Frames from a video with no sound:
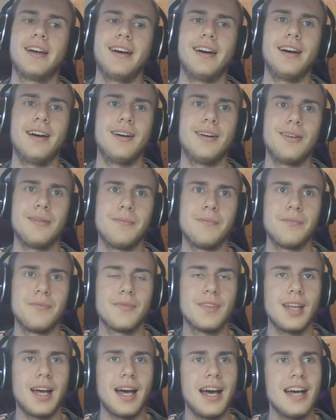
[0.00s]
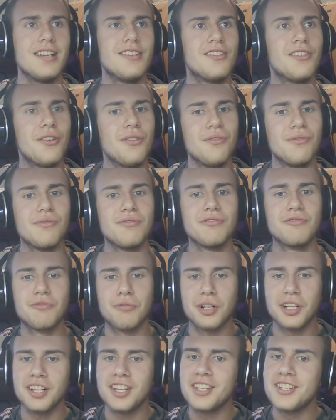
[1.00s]
I don't
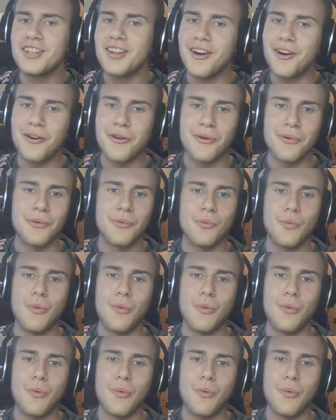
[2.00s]
really know